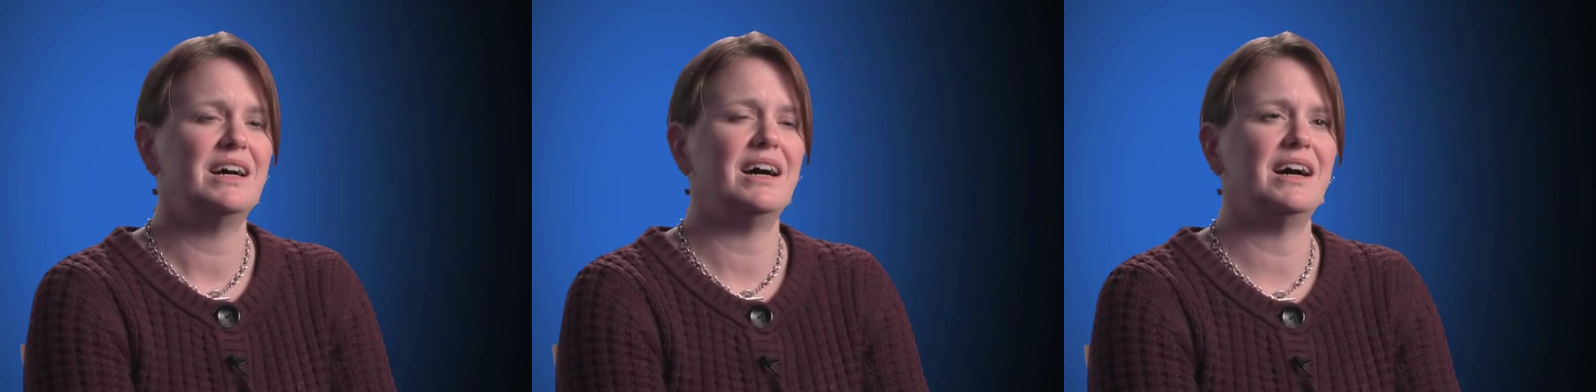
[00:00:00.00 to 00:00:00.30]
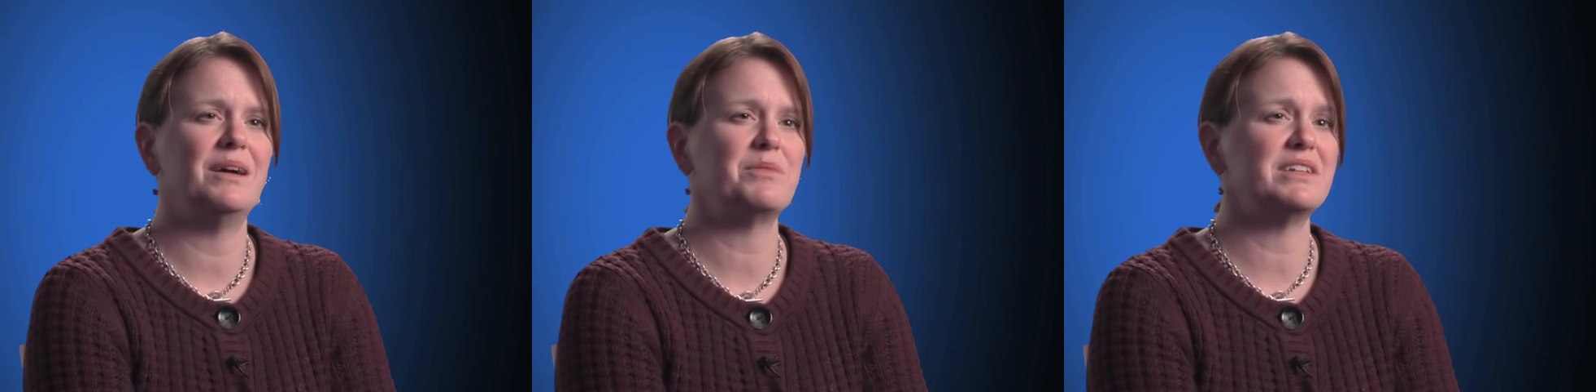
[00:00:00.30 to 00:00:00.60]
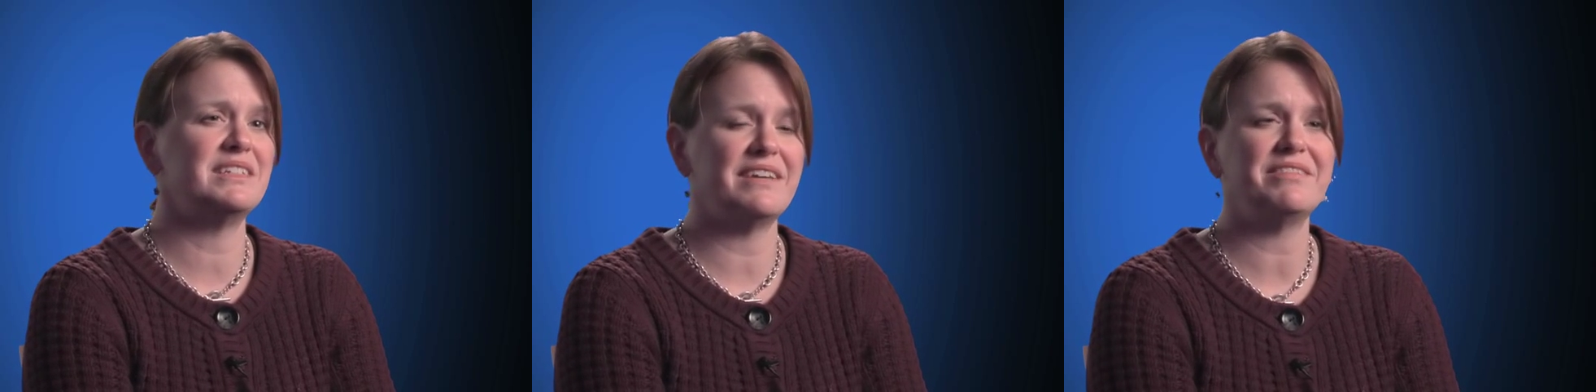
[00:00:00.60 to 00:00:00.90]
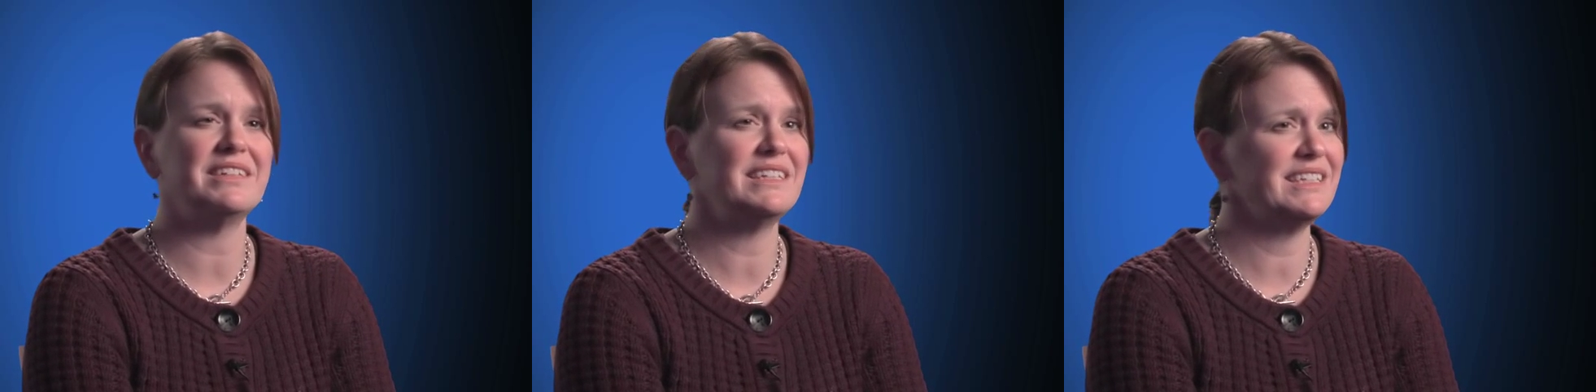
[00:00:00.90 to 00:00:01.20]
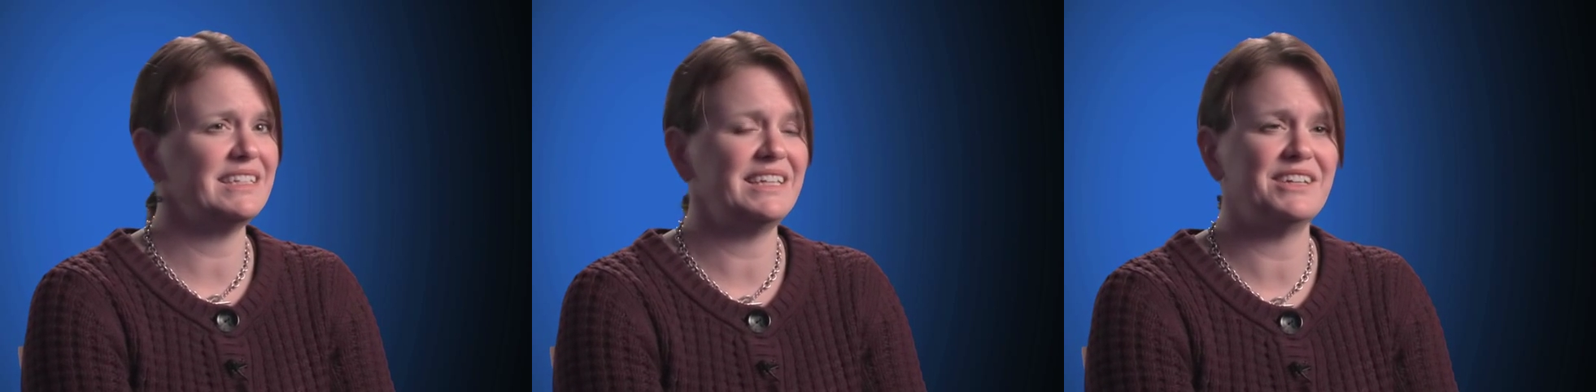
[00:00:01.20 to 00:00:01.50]
You definitely
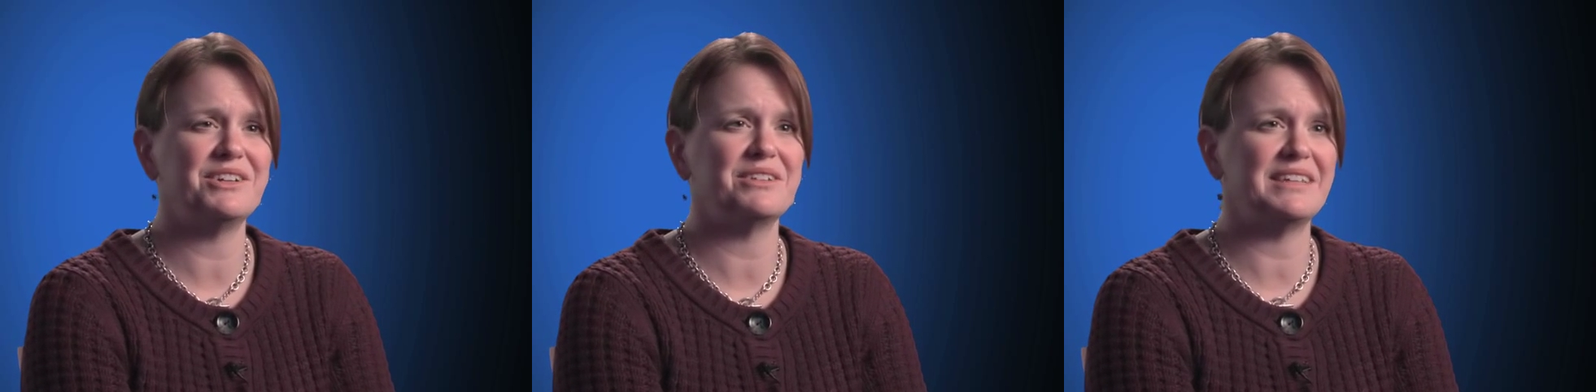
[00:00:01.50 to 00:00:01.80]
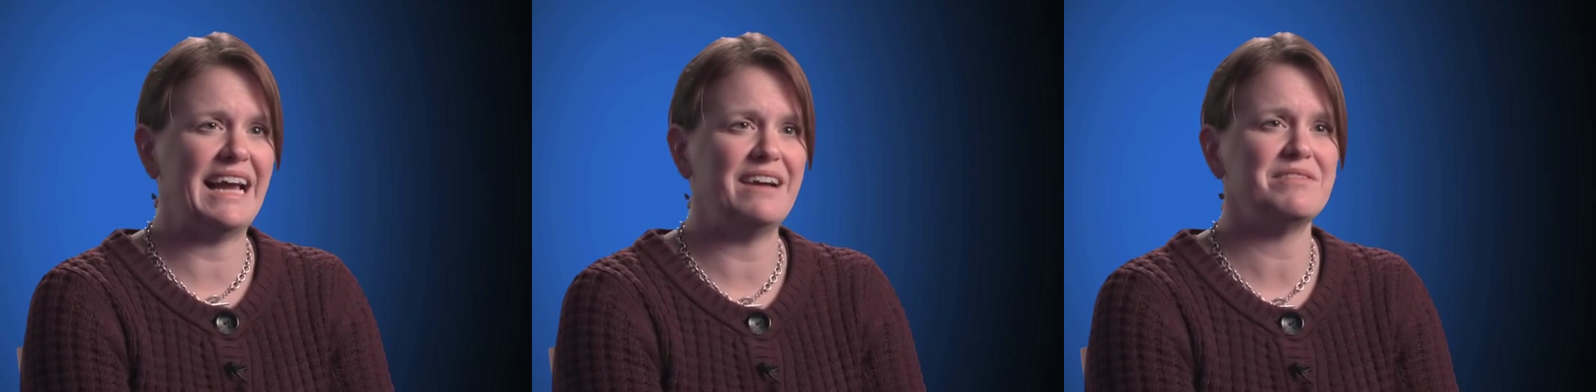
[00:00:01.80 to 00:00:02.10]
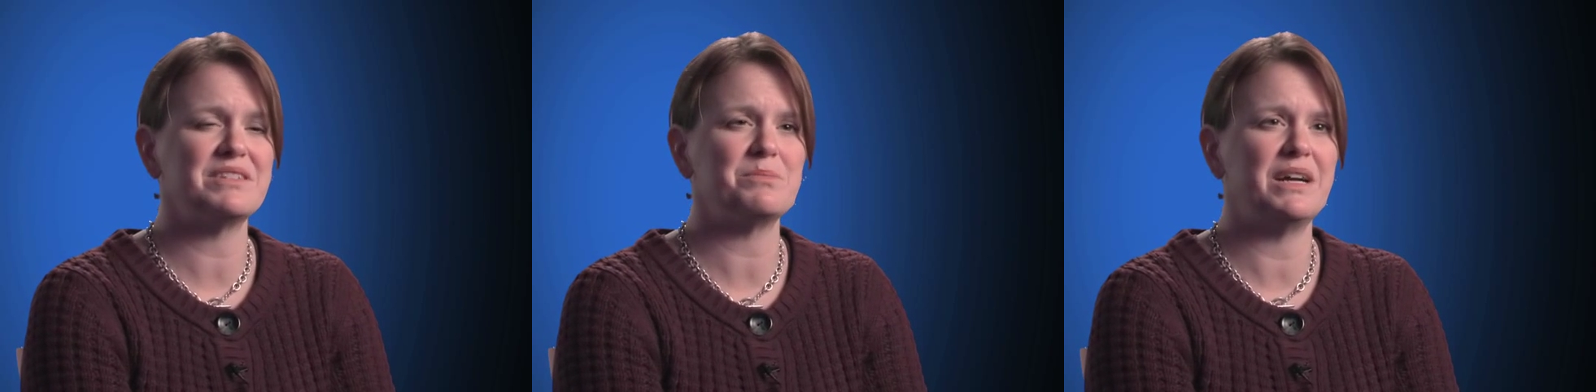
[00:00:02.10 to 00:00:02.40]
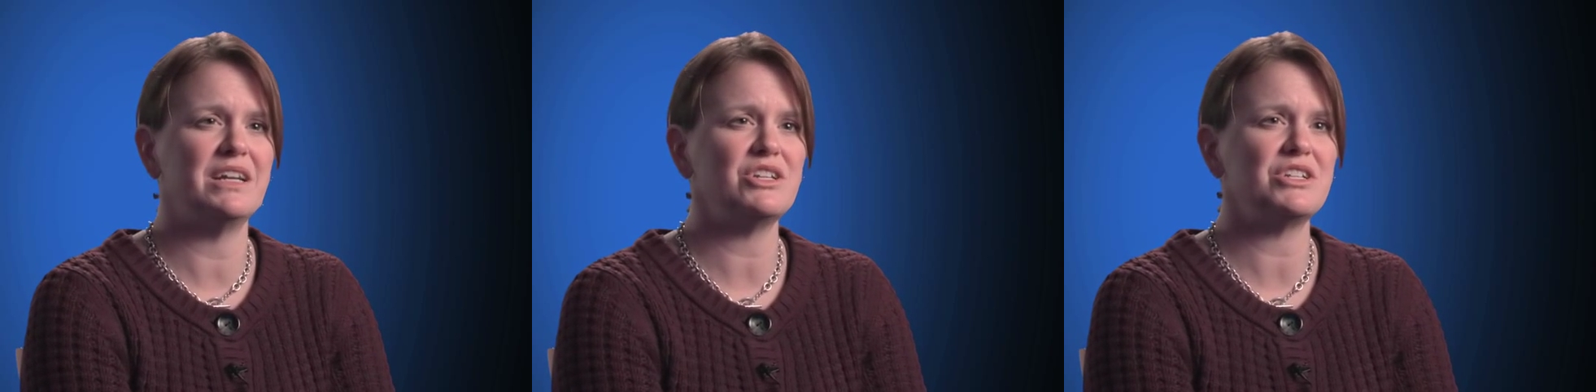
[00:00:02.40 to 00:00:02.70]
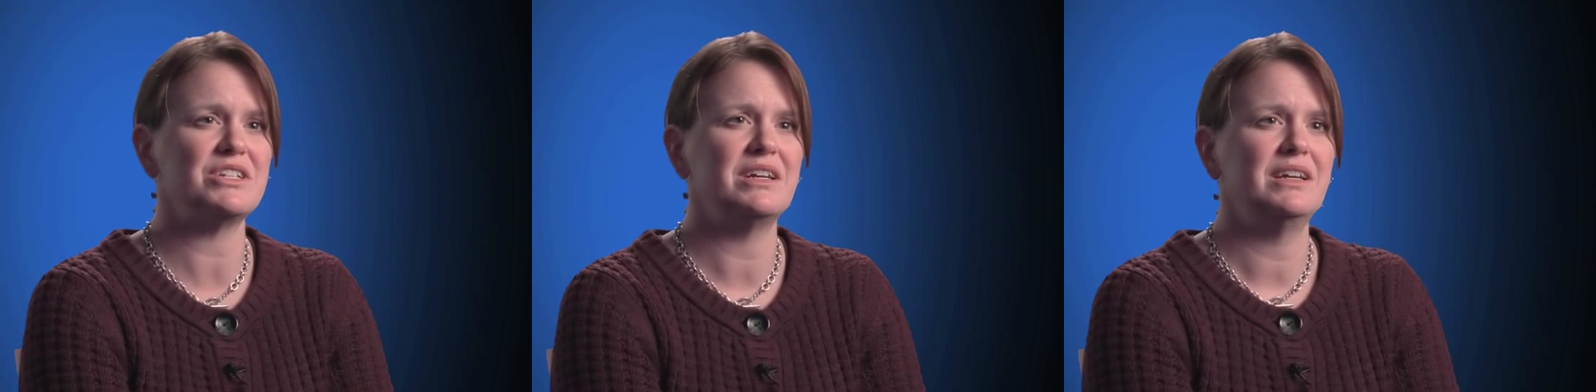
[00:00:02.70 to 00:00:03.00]
didn't hear her laugh as much.